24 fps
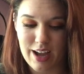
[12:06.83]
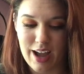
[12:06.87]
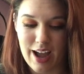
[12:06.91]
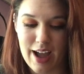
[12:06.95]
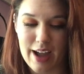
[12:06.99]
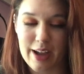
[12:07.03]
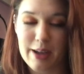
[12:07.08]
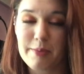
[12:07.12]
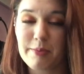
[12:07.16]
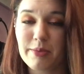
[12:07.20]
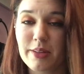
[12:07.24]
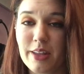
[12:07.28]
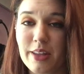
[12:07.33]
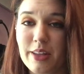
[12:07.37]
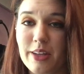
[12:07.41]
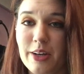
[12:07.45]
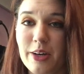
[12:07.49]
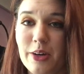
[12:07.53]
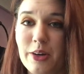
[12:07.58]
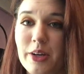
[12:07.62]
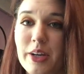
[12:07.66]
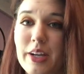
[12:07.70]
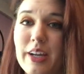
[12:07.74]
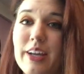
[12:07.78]
I completely
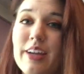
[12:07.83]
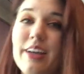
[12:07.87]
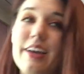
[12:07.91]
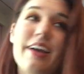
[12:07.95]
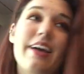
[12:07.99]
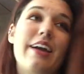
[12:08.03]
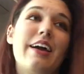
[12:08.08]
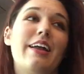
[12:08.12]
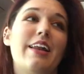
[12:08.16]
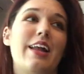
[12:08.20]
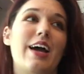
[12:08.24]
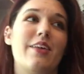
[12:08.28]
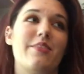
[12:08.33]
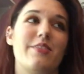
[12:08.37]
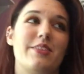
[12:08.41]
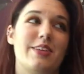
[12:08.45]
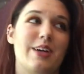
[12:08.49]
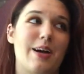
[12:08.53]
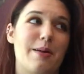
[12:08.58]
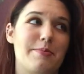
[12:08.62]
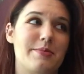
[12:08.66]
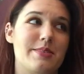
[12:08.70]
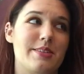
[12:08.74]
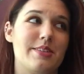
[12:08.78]
agree and have
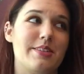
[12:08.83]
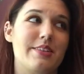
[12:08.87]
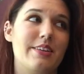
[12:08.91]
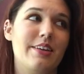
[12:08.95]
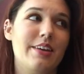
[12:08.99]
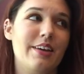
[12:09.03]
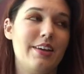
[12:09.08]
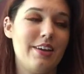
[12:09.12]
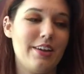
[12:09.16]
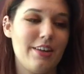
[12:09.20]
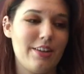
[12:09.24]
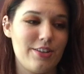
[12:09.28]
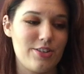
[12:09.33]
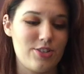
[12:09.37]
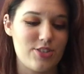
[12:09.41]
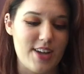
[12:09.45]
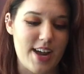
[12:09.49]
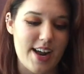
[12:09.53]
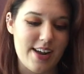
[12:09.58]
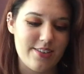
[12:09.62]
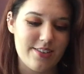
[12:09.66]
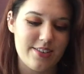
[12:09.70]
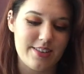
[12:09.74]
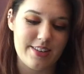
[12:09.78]
adopted
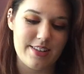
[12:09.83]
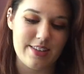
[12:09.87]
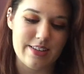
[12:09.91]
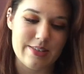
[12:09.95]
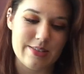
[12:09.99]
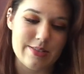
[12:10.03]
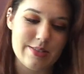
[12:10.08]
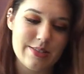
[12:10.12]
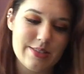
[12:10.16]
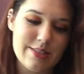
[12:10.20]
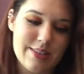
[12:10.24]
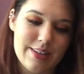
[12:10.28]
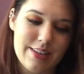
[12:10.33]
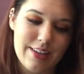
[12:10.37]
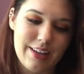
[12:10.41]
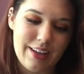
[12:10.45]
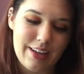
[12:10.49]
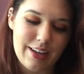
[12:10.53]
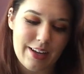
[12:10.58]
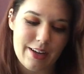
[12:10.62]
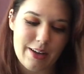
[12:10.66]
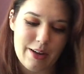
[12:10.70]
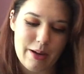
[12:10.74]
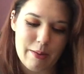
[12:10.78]
Jaclyn Hill's
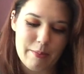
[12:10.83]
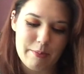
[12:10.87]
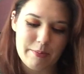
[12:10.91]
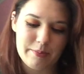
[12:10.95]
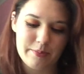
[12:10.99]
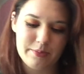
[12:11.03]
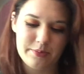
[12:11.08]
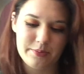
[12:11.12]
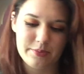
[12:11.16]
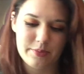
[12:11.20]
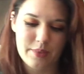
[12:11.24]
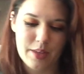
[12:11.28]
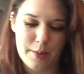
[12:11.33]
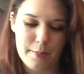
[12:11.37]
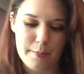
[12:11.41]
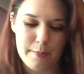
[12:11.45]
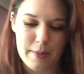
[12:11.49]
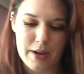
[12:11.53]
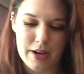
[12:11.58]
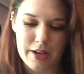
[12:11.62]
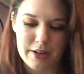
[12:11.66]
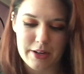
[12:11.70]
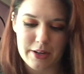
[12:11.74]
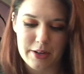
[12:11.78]

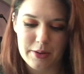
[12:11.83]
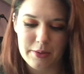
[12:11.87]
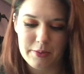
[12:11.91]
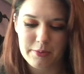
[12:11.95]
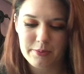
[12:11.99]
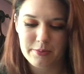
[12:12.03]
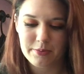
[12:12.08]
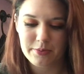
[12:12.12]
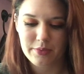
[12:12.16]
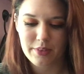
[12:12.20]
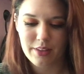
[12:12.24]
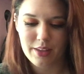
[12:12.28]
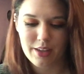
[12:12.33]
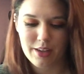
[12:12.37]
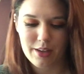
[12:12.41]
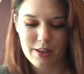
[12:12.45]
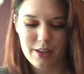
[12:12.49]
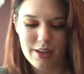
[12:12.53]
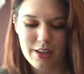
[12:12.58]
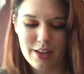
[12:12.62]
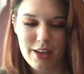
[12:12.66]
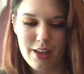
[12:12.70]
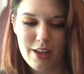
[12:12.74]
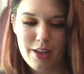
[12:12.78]
motto,
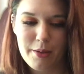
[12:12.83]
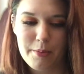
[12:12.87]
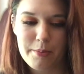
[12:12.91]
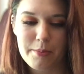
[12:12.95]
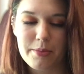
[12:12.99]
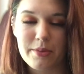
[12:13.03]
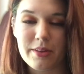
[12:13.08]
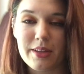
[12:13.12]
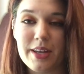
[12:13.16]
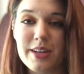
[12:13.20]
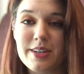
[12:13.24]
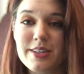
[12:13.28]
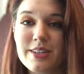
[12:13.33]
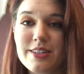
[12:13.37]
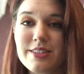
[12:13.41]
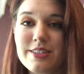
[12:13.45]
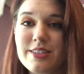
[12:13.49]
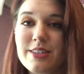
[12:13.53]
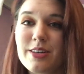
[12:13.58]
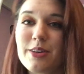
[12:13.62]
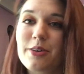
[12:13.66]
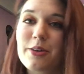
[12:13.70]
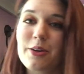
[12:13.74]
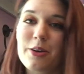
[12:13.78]
blend
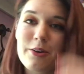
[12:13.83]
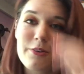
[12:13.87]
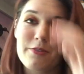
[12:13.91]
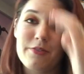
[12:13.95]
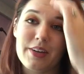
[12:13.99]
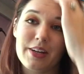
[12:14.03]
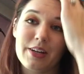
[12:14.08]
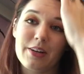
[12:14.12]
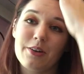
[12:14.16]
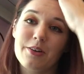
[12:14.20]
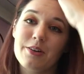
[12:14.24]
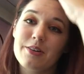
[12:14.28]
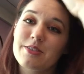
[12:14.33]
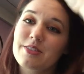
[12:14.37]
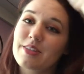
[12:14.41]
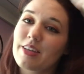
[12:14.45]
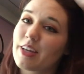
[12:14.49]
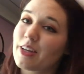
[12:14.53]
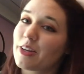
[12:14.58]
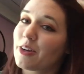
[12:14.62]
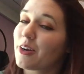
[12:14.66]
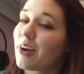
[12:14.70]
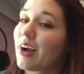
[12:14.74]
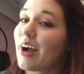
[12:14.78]
until your fingers
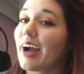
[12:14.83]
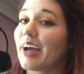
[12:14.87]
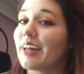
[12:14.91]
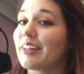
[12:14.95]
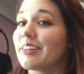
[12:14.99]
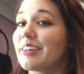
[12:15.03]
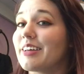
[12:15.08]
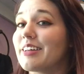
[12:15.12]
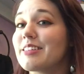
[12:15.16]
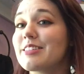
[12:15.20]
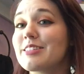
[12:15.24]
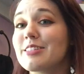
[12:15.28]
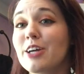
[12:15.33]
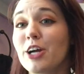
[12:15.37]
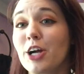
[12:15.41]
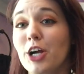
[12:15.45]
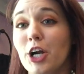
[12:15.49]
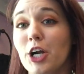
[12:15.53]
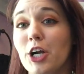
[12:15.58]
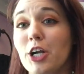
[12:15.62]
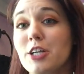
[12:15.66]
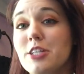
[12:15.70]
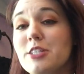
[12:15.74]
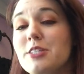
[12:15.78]
and your eyelids
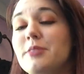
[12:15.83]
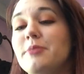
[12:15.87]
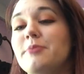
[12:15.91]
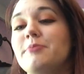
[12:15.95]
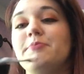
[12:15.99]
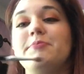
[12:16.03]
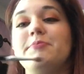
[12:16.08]
hurt.